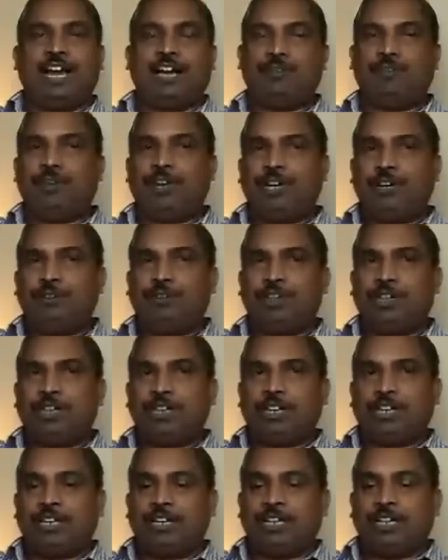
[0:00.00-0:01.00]
And when
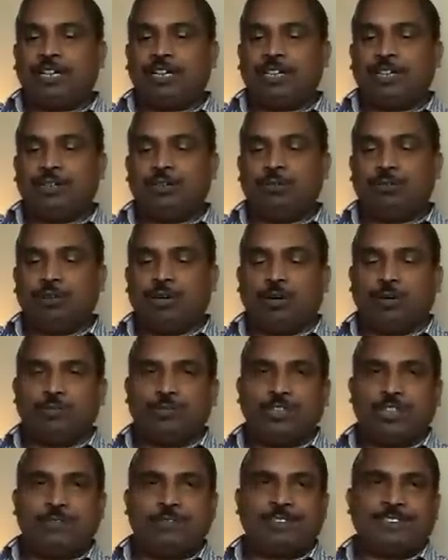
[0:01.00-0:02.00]
we do
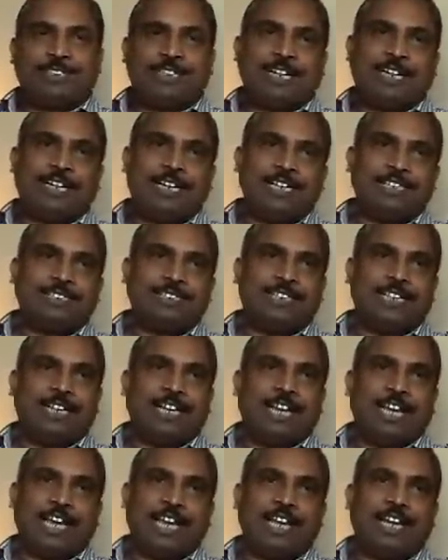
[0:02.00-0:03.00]
observation and
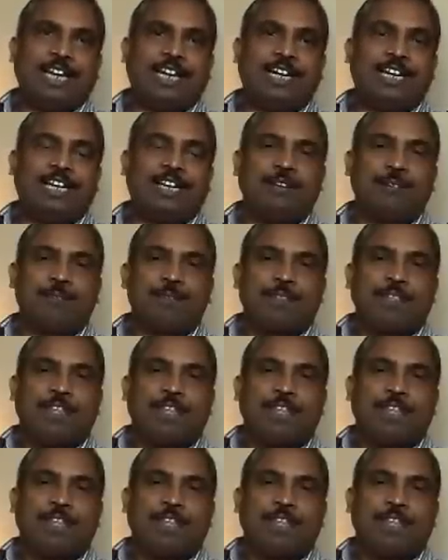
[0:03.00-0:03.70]
listening keenly,